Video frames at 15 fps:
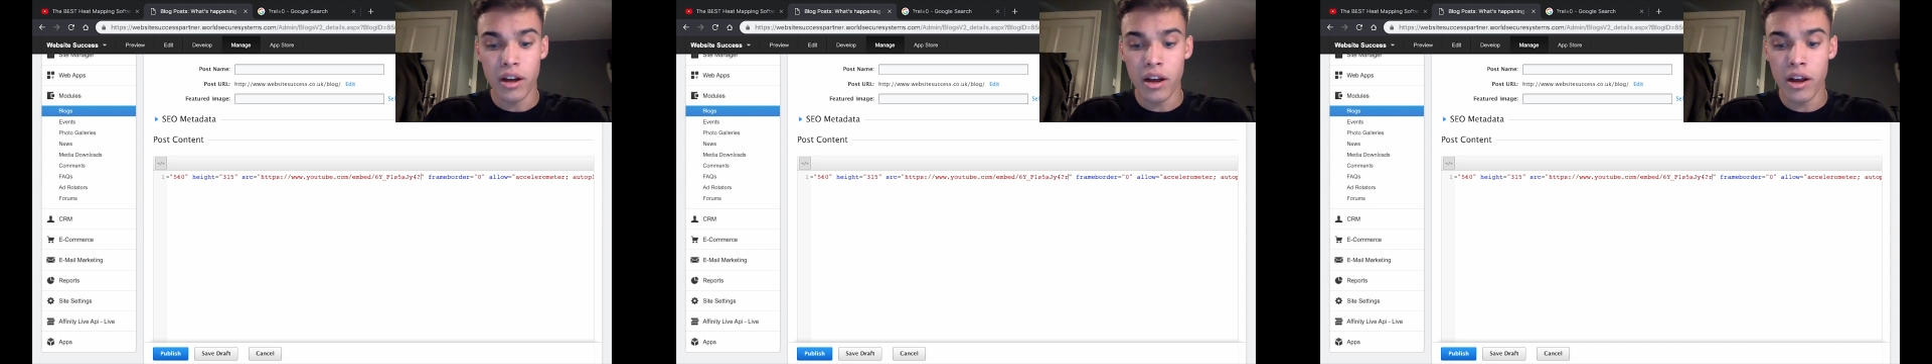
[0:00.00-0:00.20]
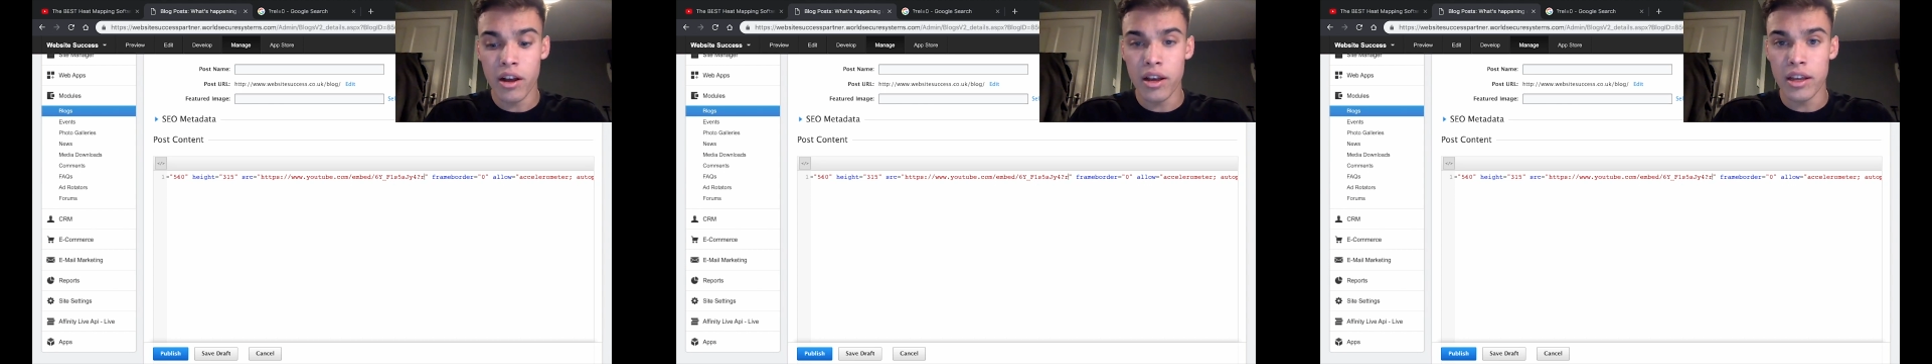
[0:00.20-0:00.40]

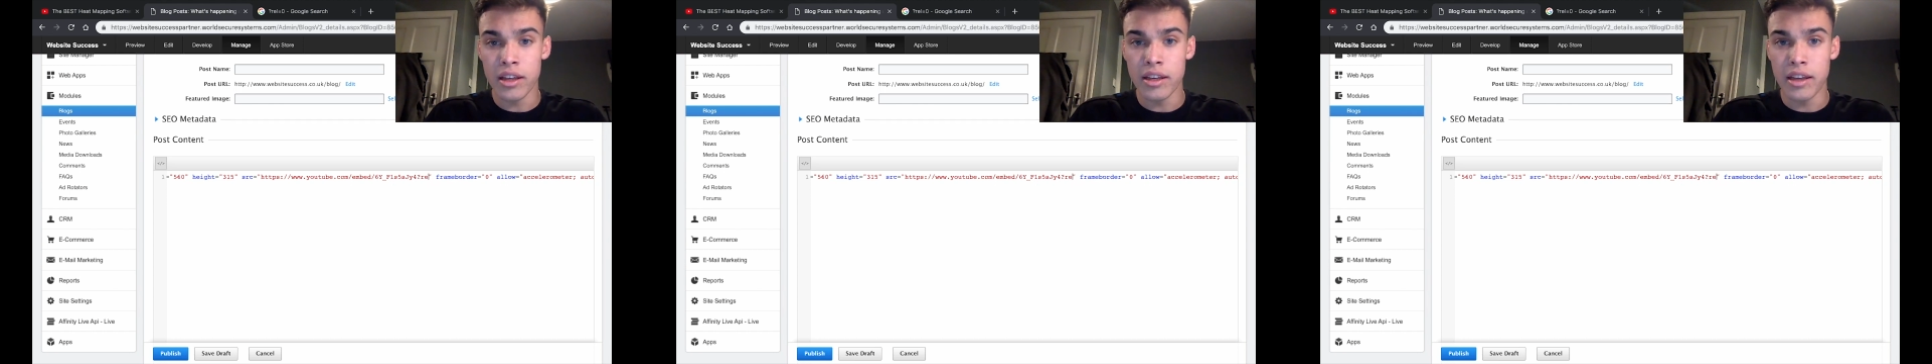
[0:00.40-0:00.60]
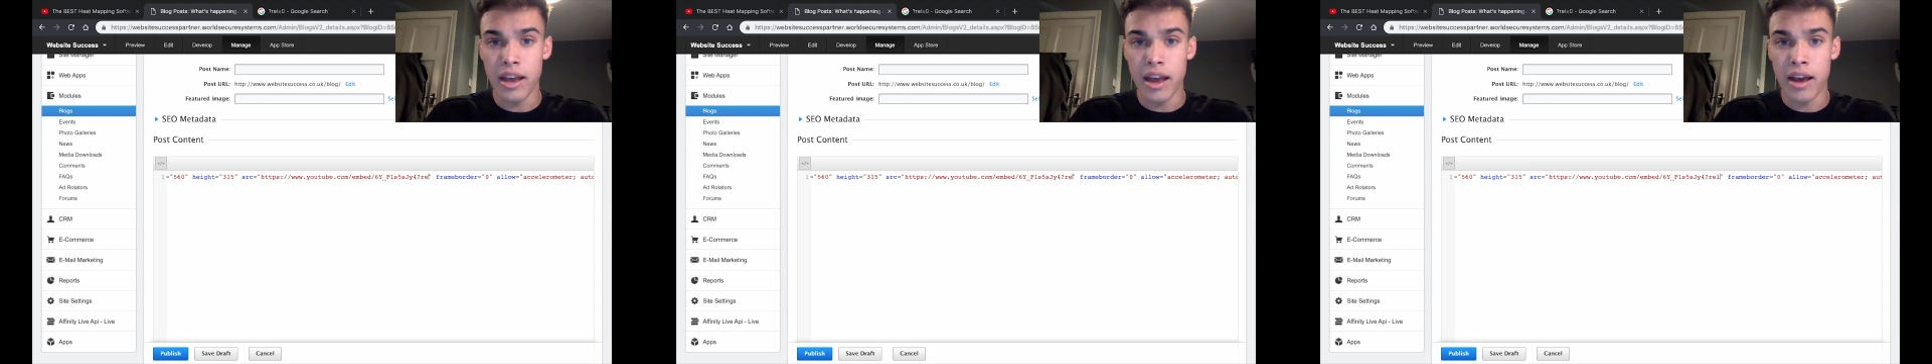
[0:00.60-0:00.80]

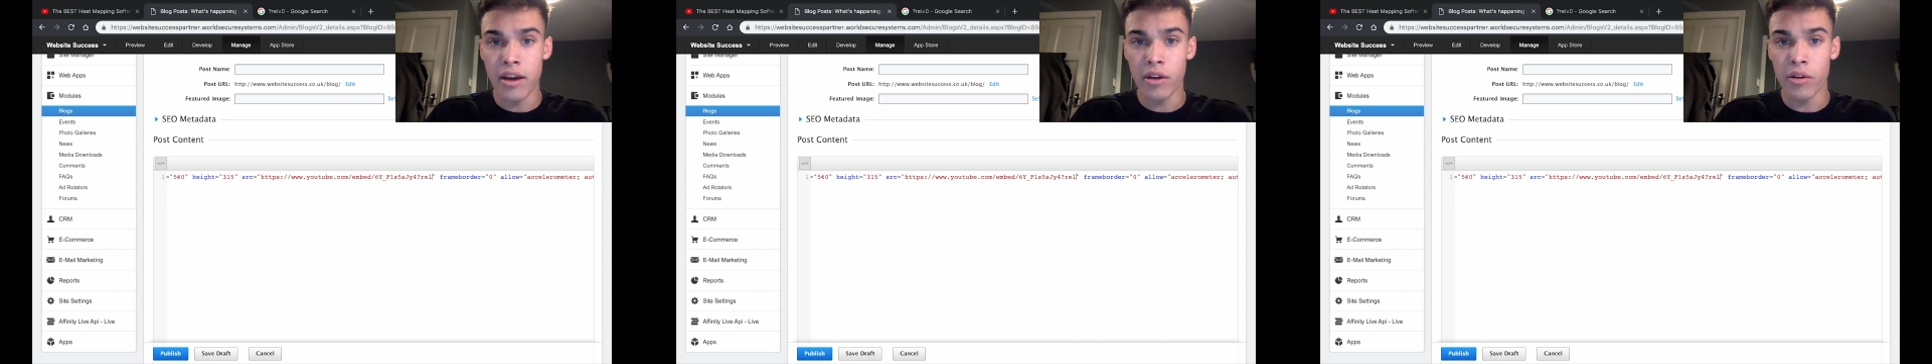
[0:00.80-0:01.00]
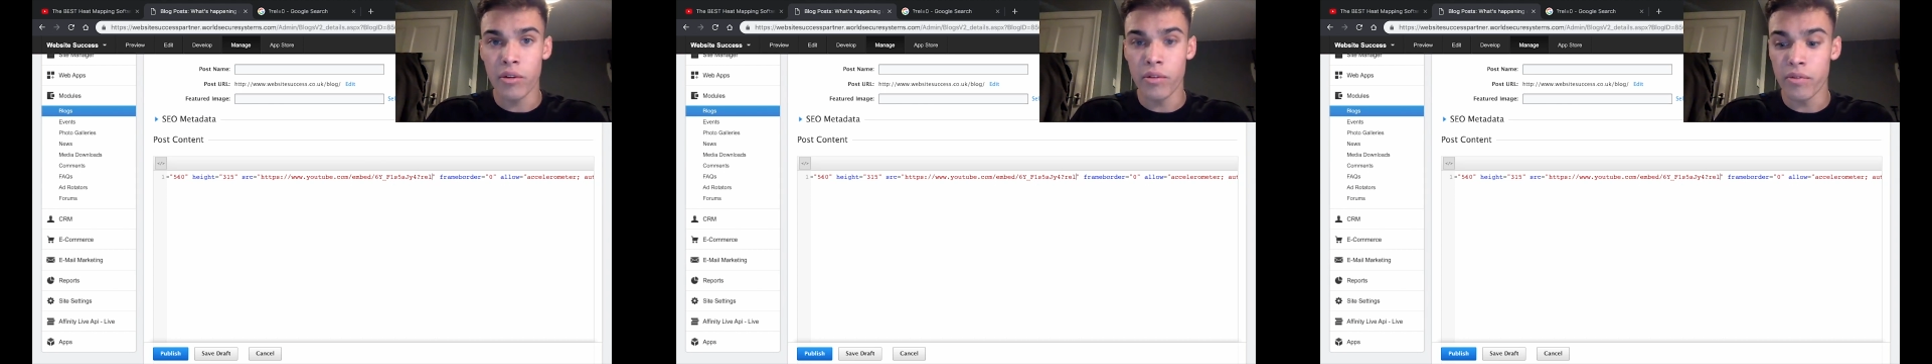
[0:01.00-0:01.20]

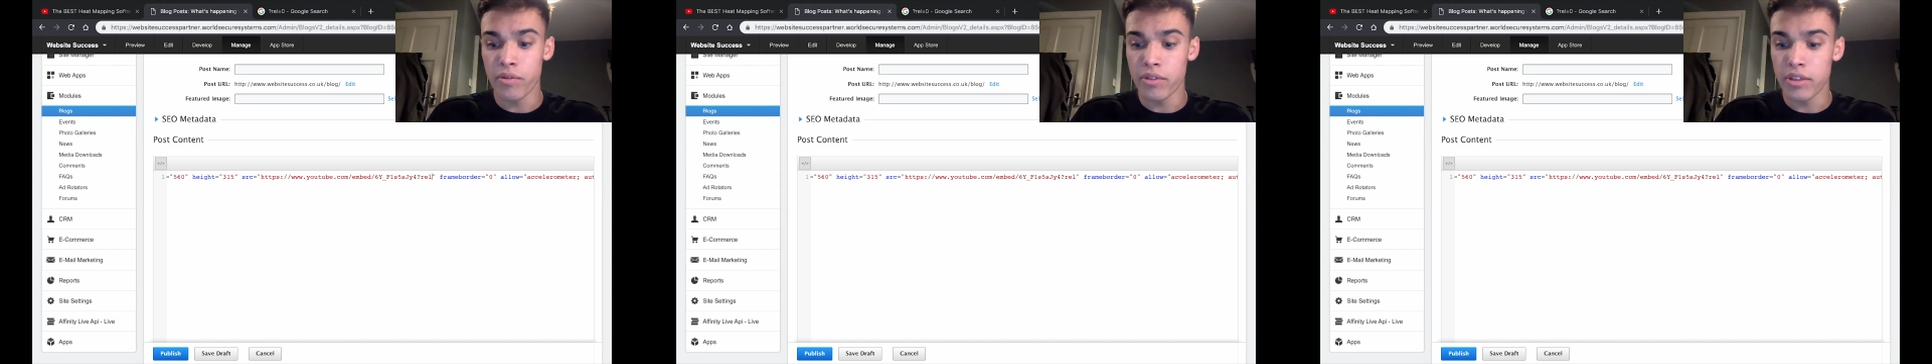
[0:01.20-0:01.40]
REL